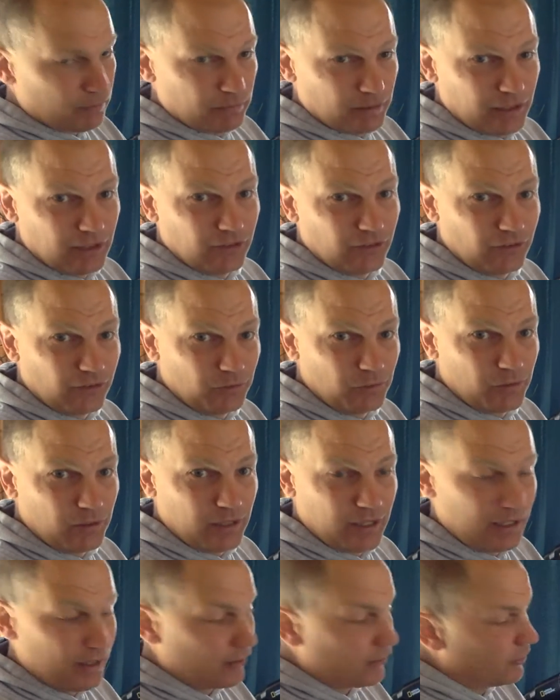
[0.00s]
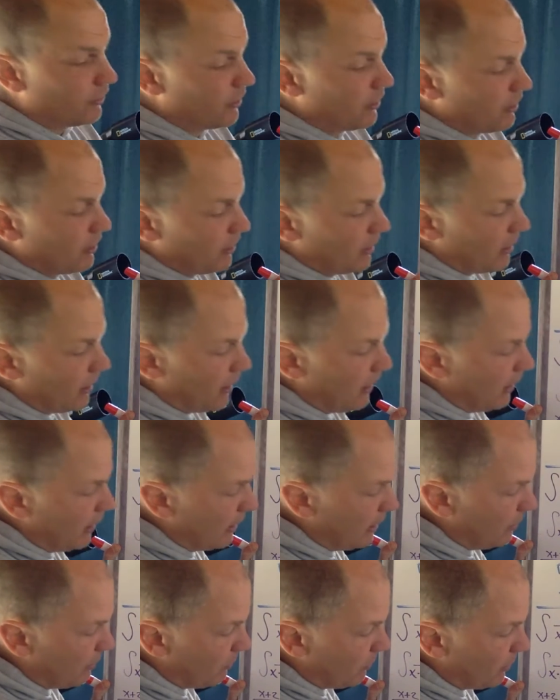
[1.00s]
because it's 1x,
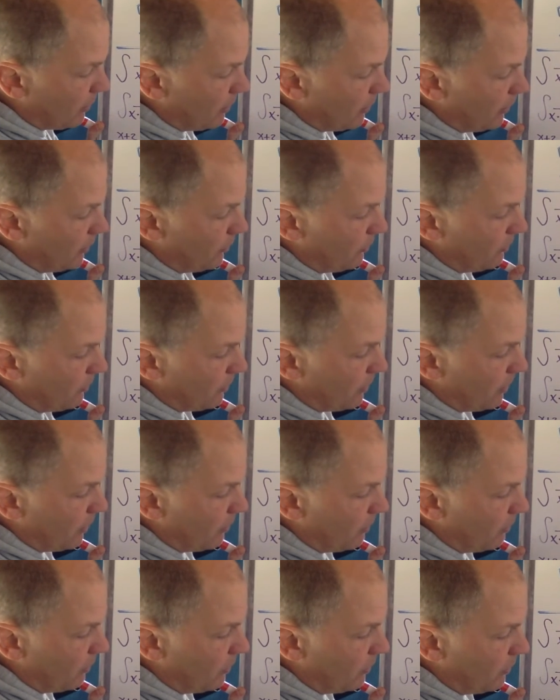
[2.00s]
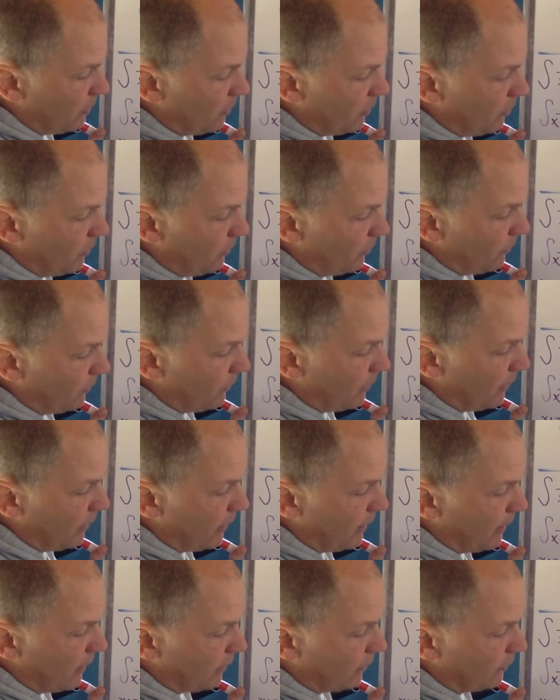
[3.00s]
and then we're going to do another one over
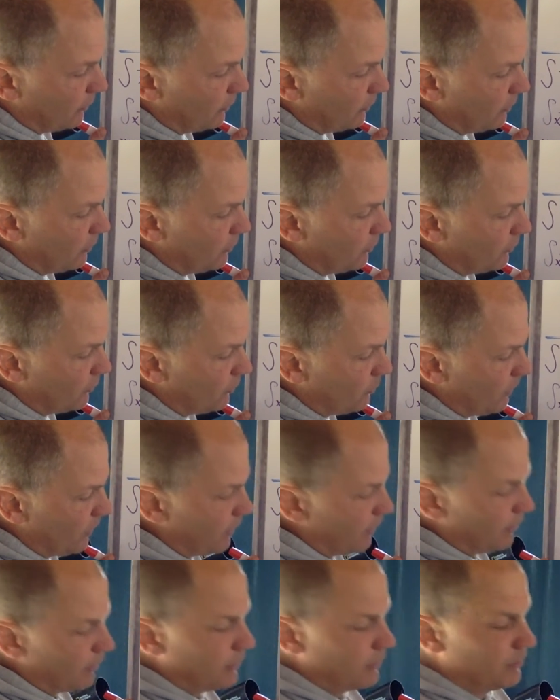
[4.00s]
x squared.